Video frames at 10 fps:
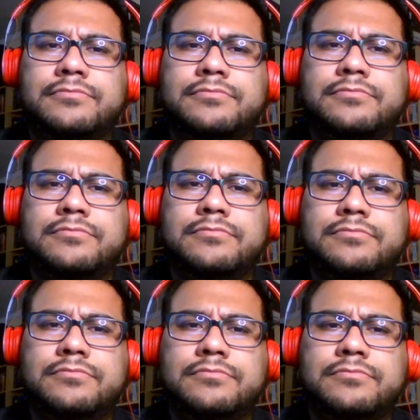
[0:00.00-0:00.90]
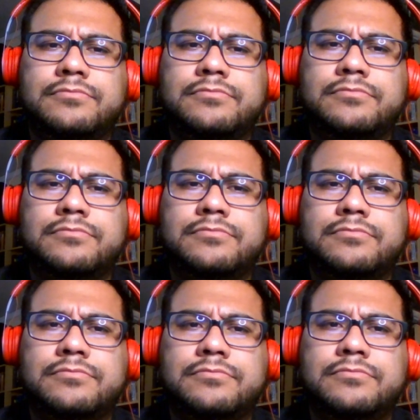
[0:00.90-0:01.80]

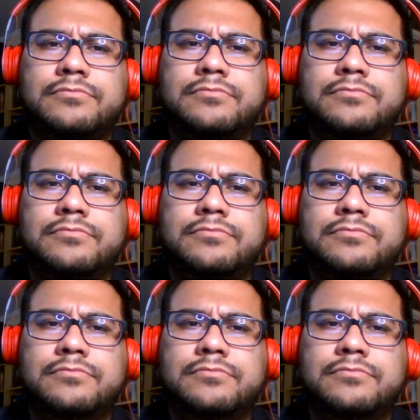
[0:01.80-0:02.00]
No one is speaking in this clip.